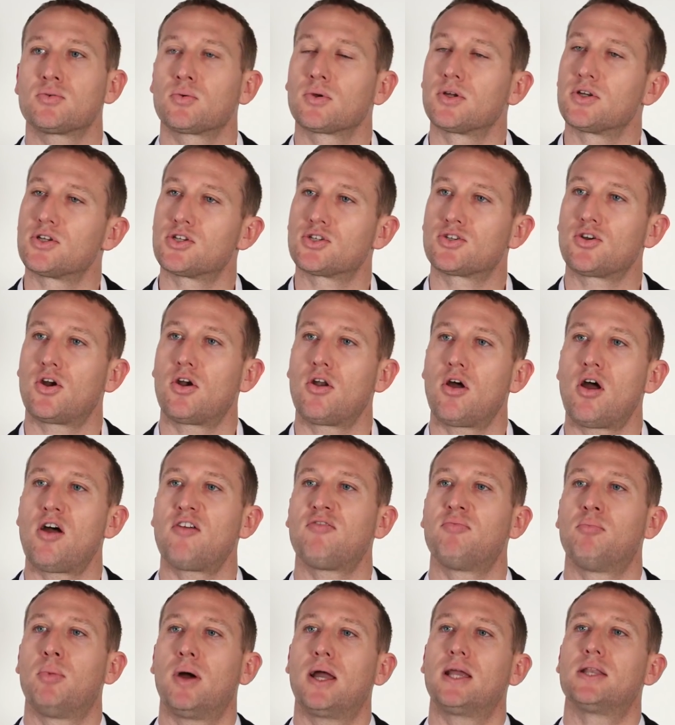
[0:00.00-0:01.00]
We're going to start
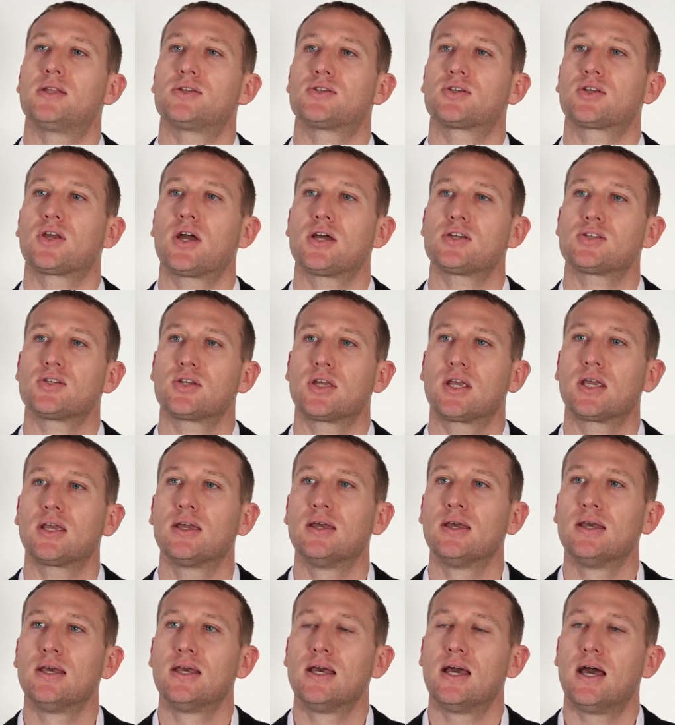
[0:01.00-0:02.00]
off by discussing
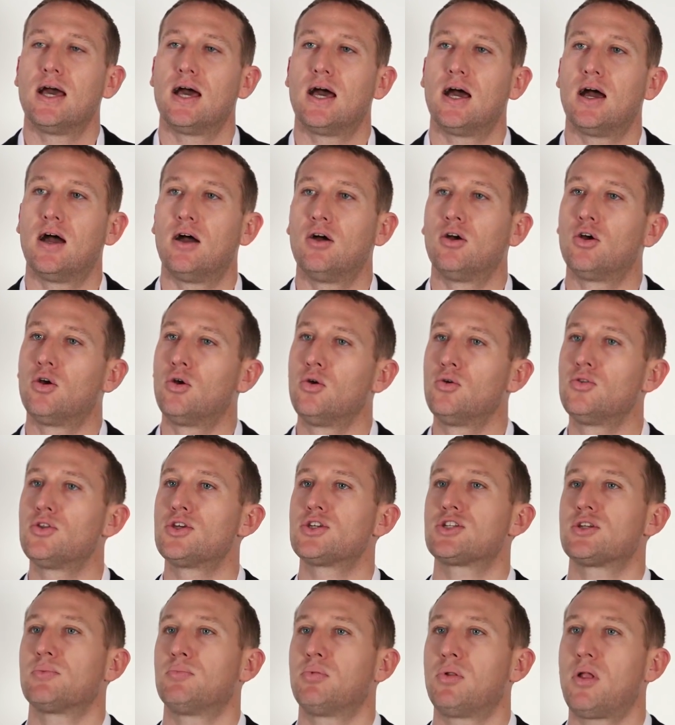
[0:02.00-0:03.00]
who
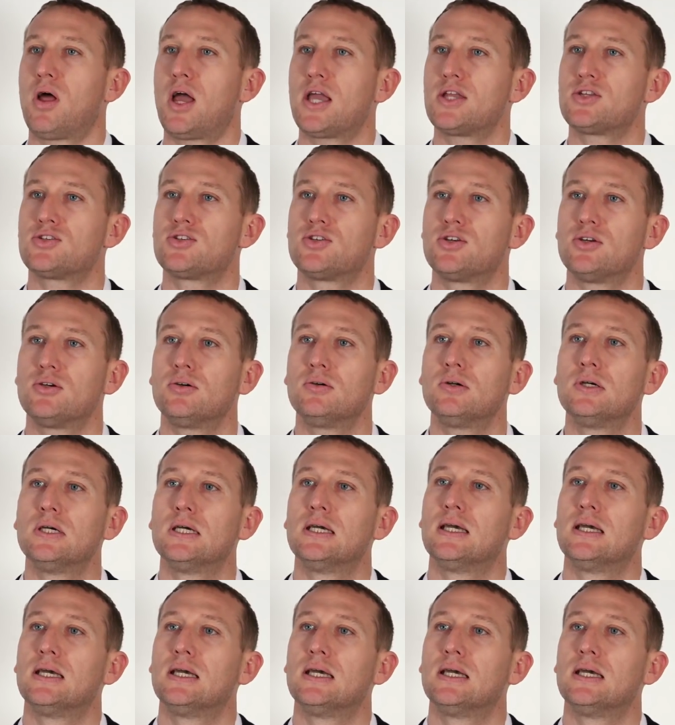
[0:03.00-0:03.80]
this applies to